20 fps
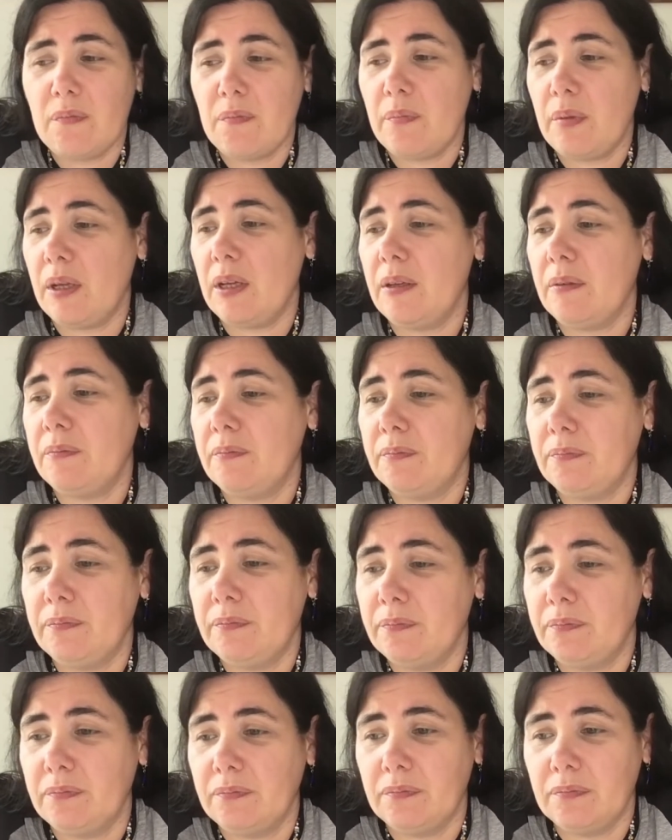But
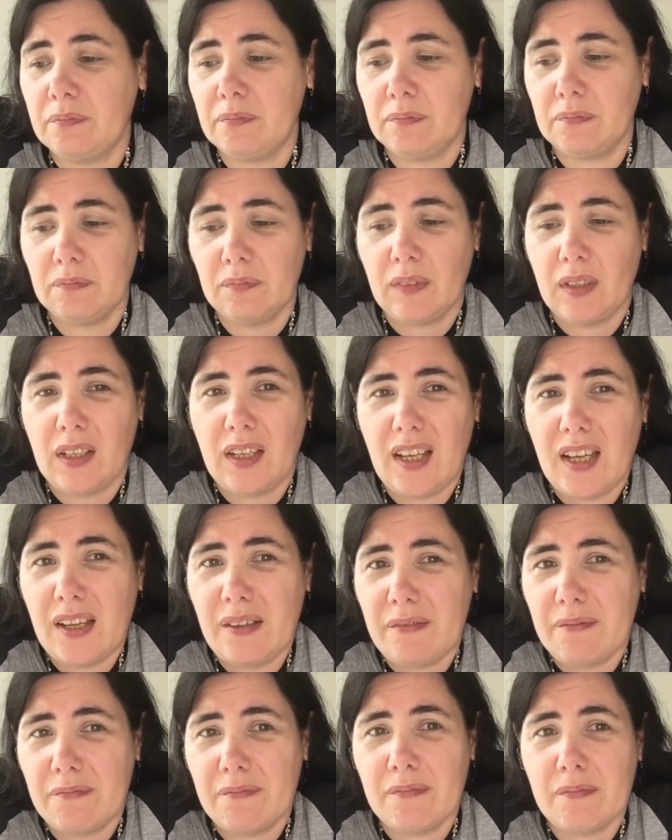yeah,
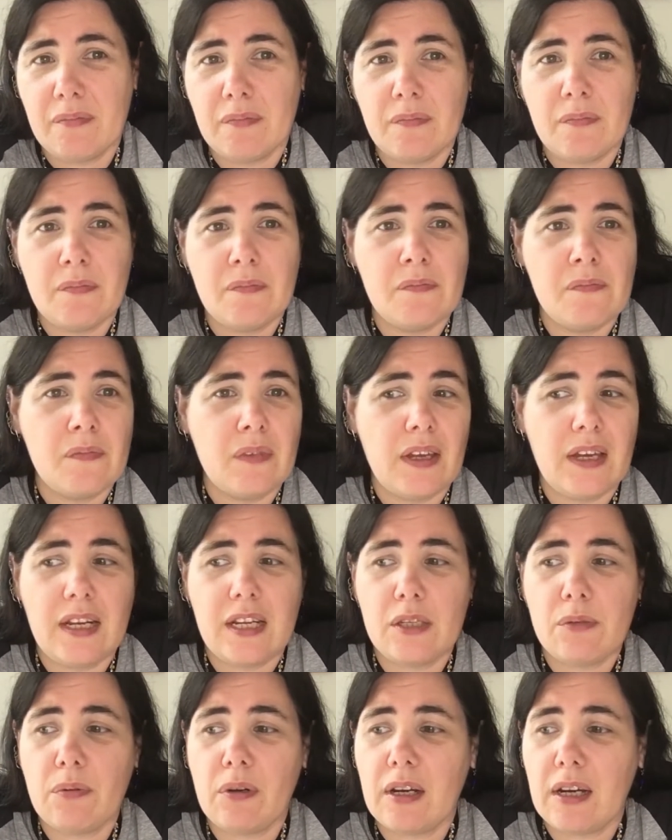it
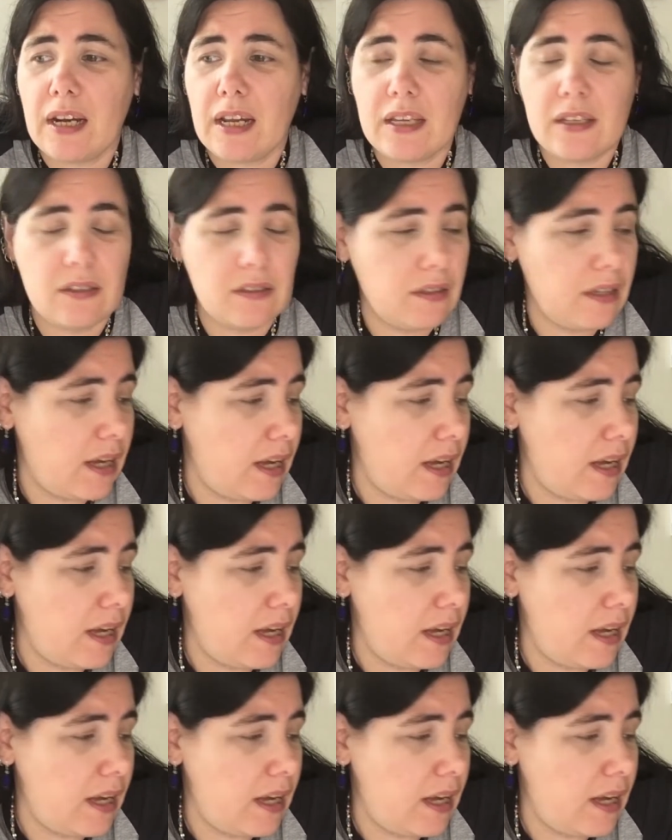is what it is.